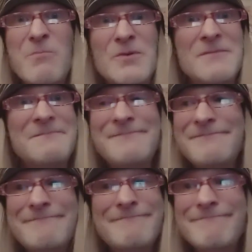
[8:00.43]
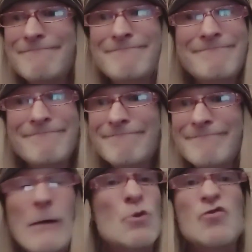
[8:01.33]
but
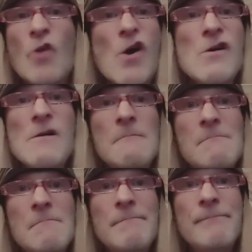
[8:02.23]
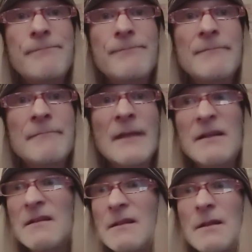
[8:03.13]
that was wrong.
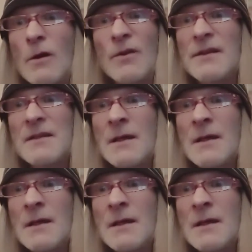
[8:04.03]
And, you know,